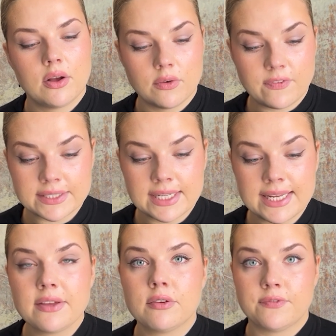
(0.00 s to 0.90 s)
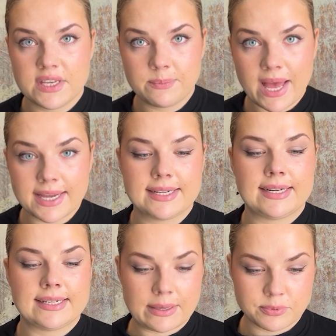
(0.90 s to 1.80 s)
Finally, feedback and
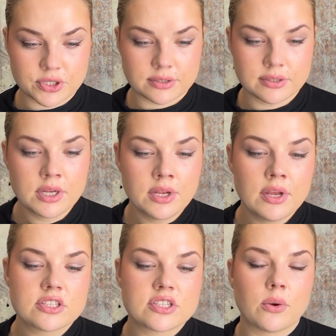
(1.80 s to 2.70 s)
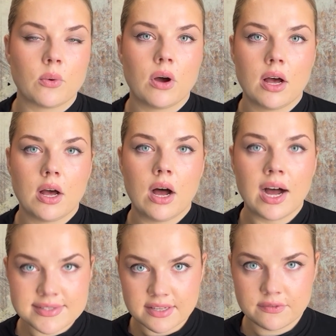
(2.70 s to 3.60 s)
adaptation. So
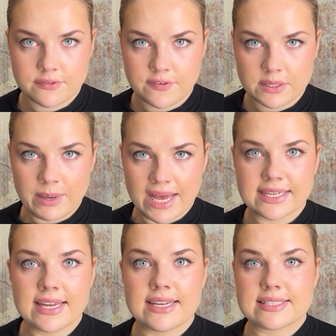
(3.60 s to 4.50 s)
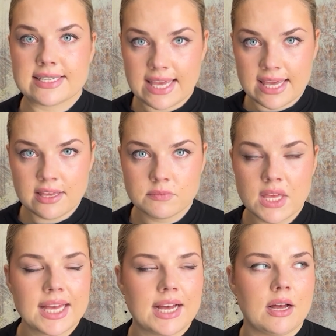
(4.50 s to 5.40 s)
asking for feedback is key.
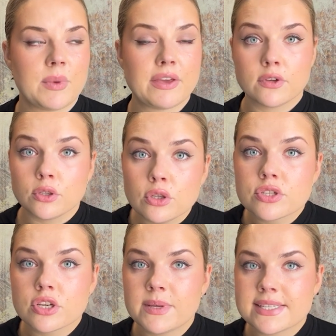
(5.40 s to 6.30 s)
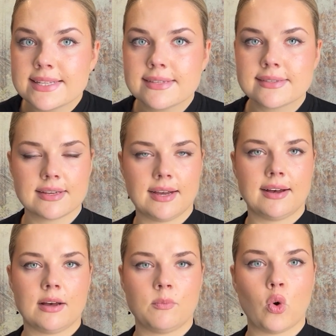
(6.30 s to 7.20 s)
If you're new to a business
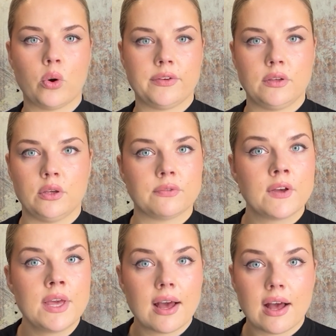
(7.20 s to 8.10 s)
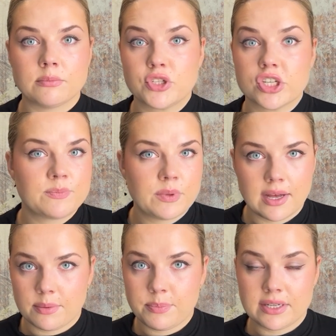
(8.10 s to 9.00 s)
or if you've just
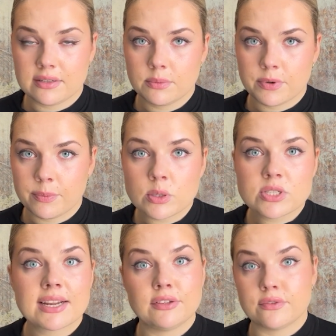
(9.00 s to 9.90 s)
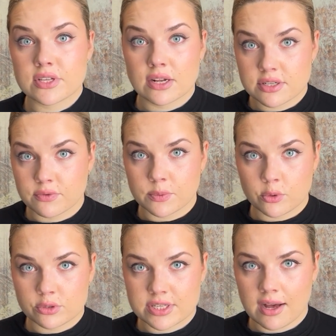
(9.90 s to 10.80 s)
been promoted and you've started
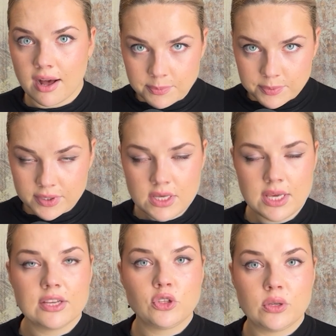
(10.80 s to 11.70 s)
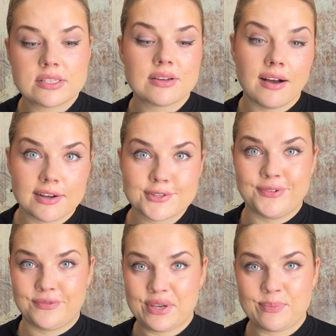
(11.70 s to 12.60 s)
reporting up, you need to ask for
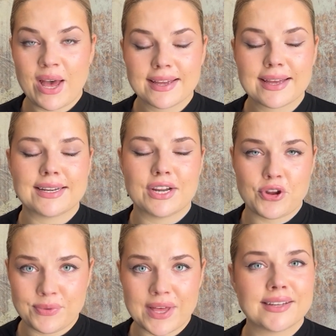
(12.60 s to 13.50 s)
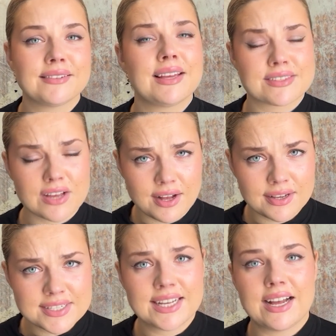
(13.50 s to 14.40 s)
feedback. And I know that it's
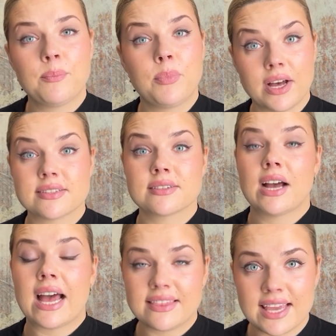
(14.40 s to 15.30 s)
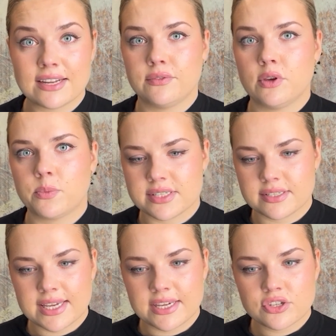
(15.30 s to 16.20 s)
hard, but at the end of your
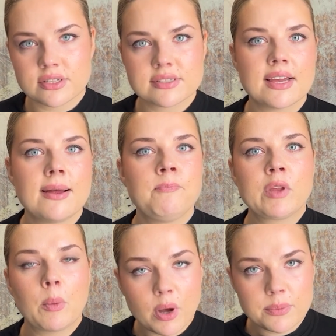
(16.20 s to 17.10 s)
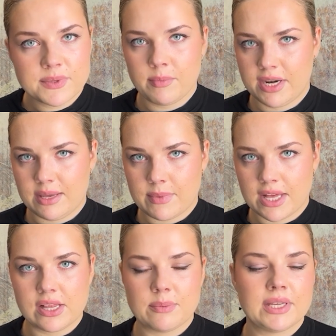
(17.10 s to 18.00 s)
presentations, pop them an
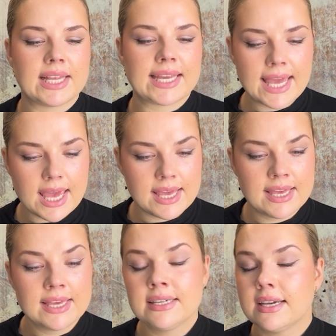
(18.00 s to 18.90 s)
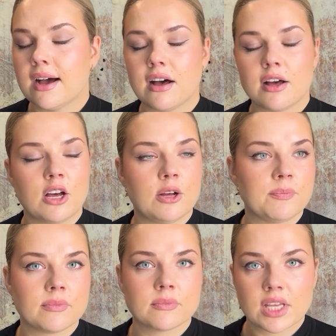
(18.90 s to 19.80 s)
email and be like, hey,
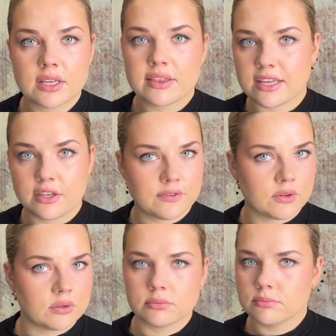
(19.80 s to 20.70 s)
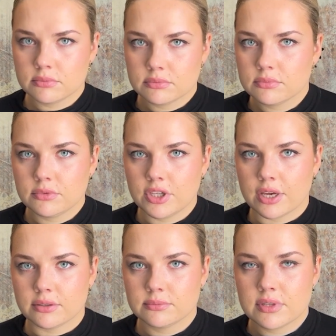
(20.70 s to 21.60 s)
thank you for,
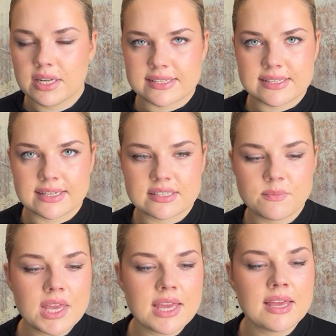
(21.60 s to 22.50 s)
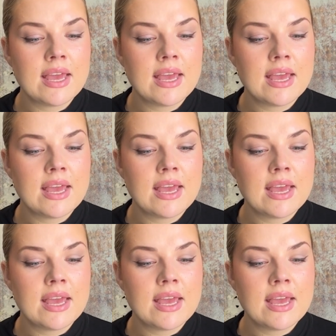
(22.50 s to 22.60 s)
listening to me.